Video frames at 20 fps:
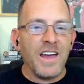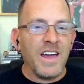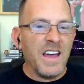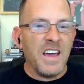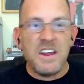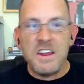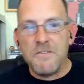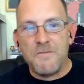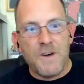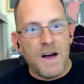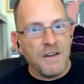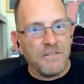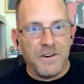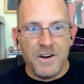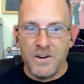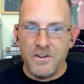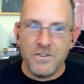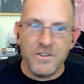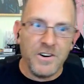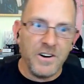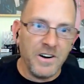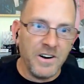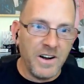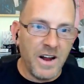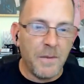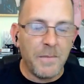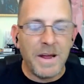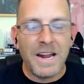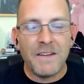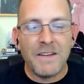Indy 500. I
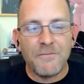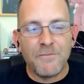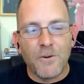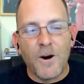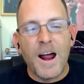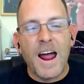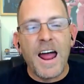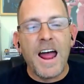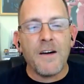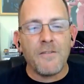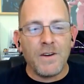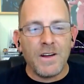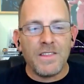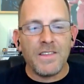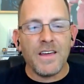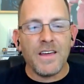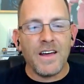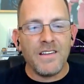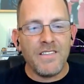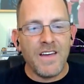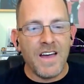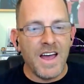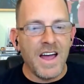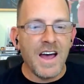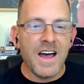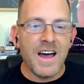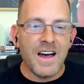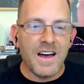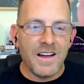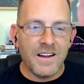mean, for everything, they
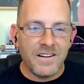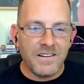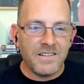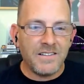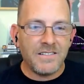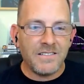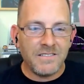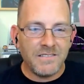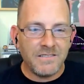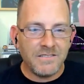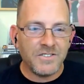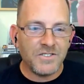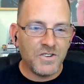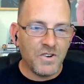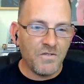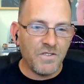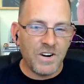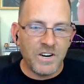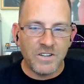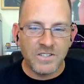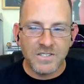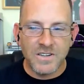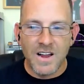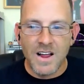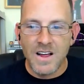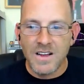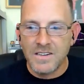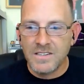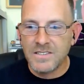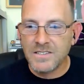had souvenir
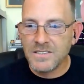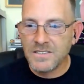slides.